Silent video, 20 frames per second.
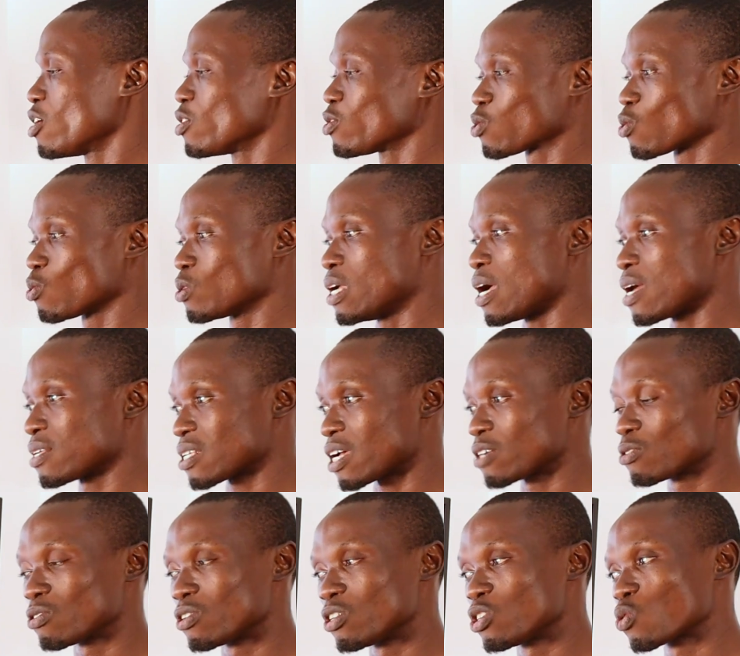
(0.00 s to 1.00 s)
So the
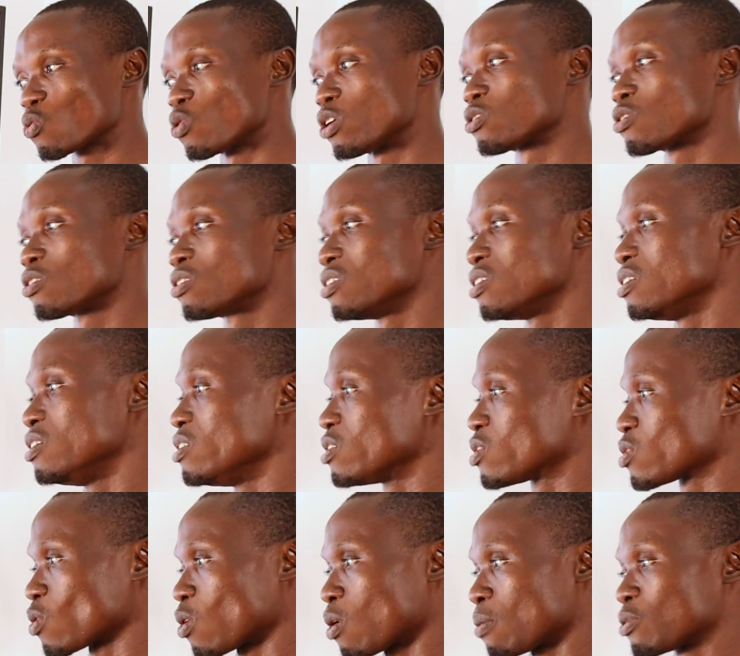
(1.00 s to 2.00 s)
answer to this question
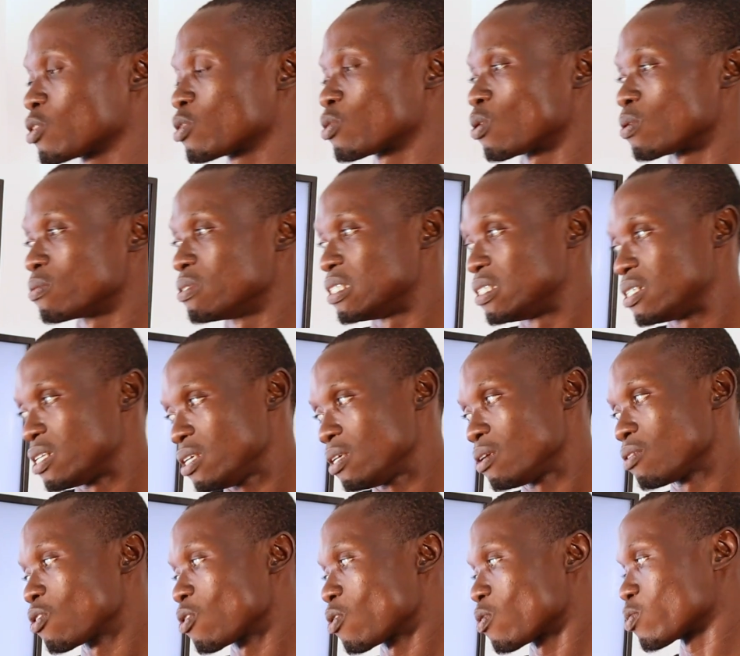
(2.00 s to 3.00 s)
is option
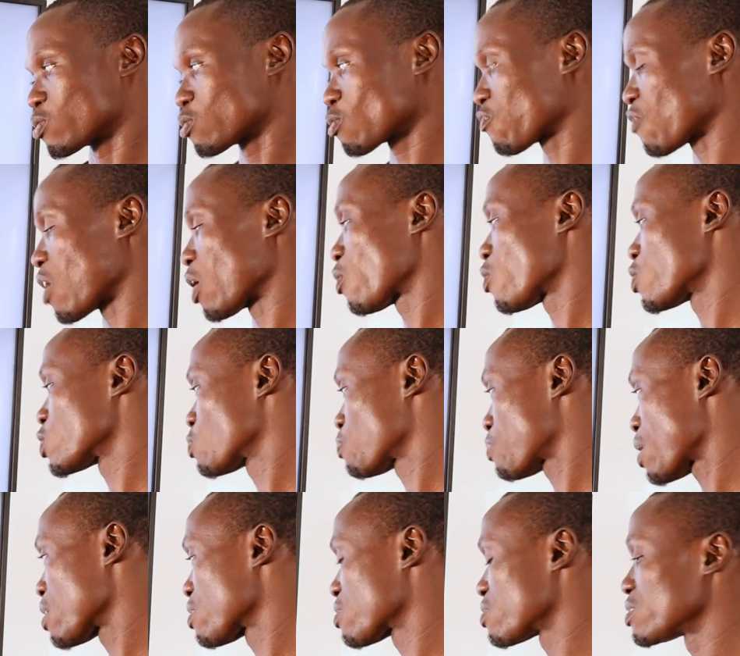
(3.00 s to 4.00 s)
D. Esophagus,
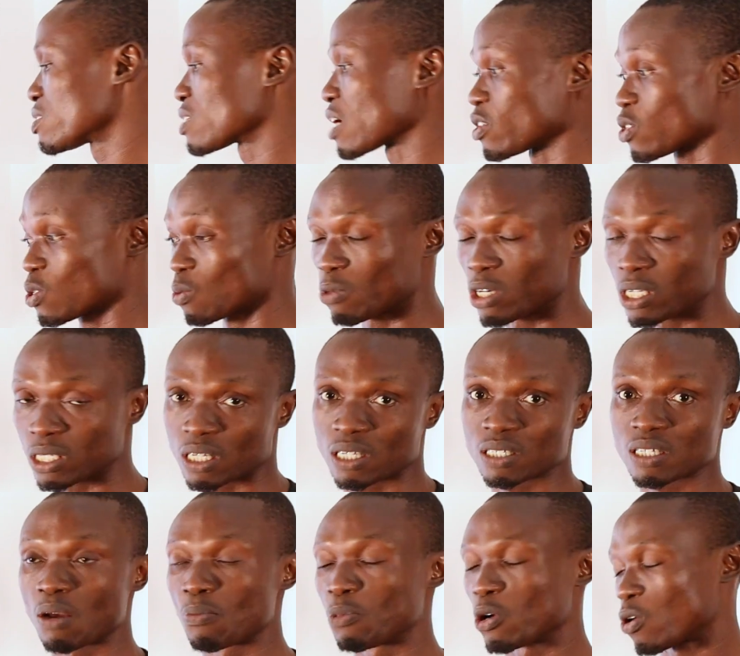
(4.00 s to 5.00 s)
pancreas and small
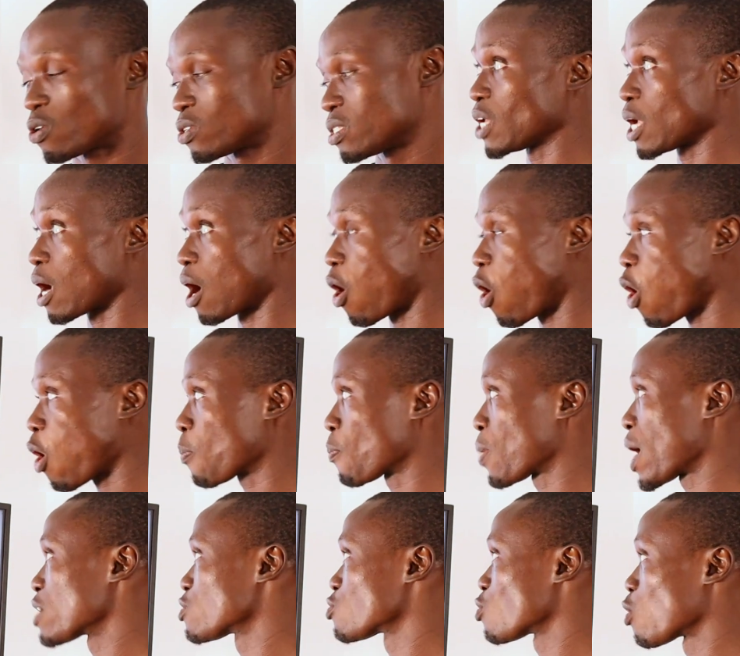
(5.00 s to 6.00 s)
intestine, because they are all
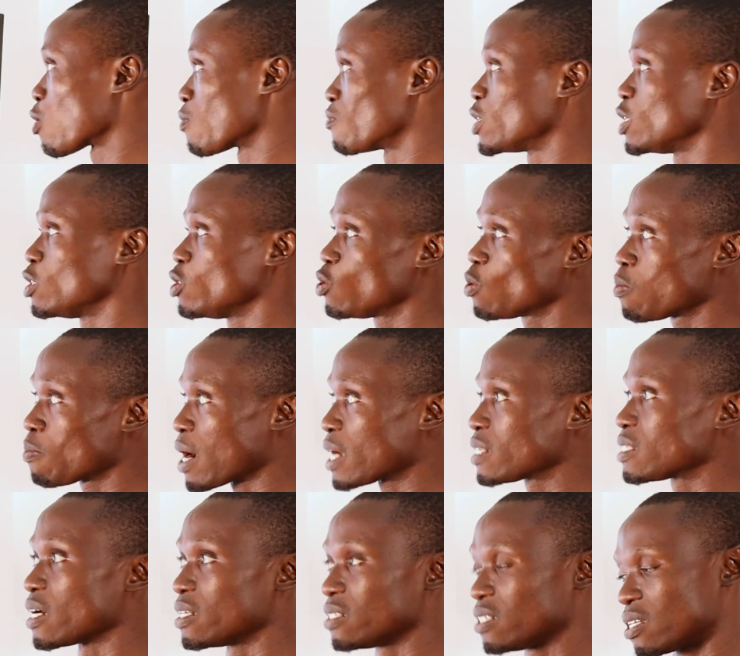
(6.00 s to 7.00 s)
part of the
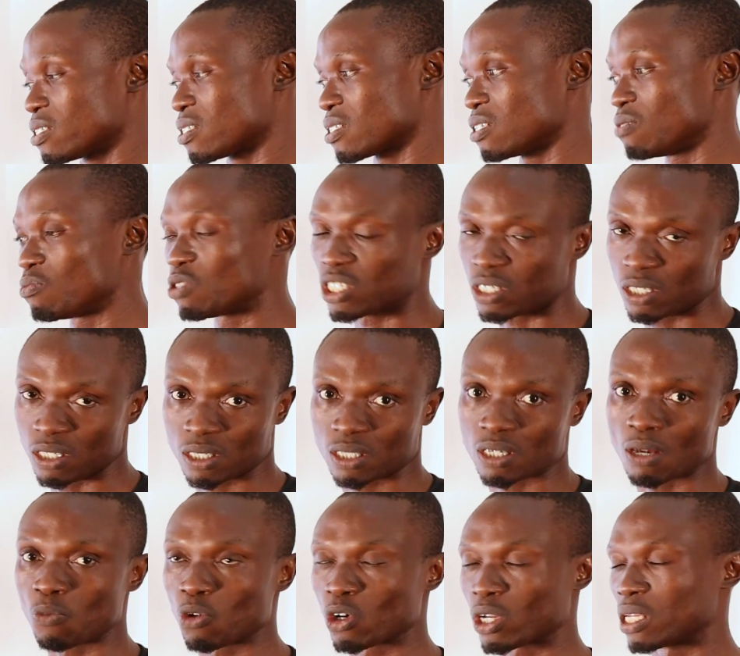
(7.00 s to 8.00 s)
human digestive
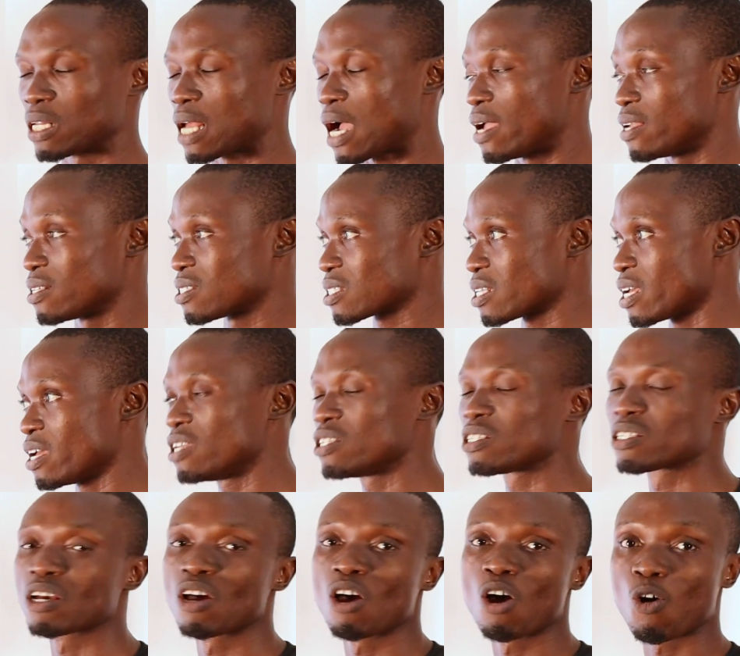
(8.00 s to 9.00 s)
system. Okay, that
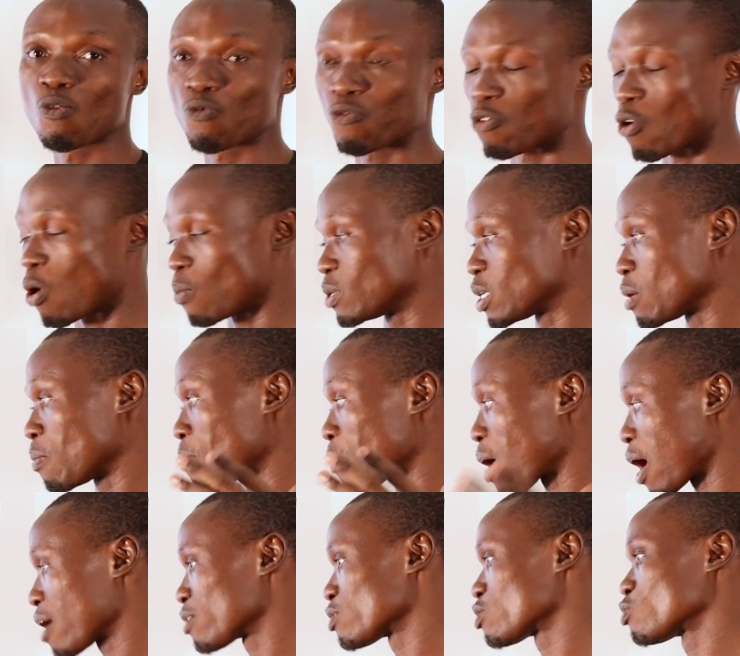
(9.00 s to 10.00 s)
extends from the
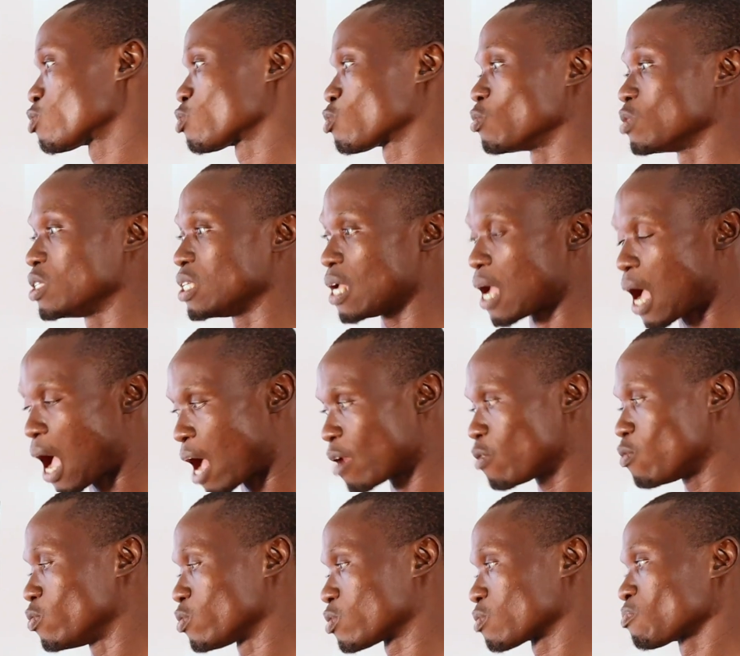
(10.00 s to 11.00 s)
mouth to the
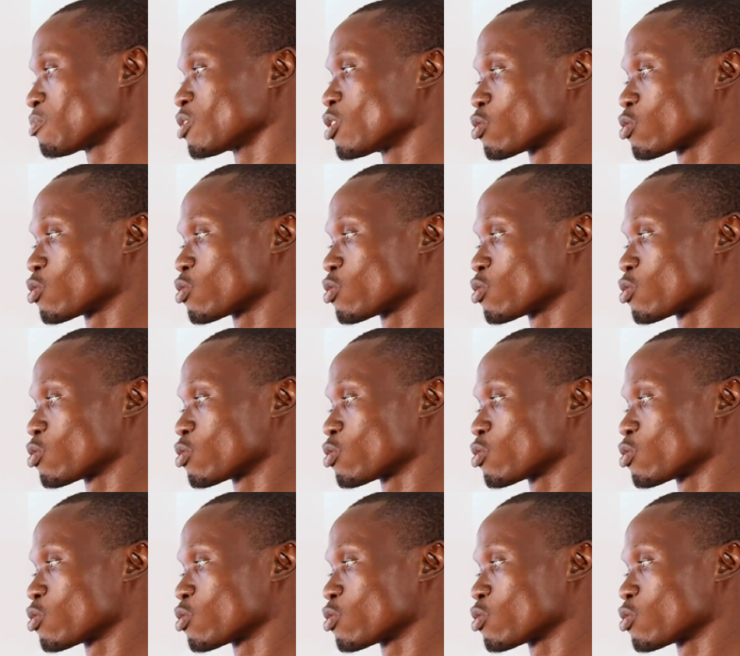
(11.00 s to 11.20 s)
anus.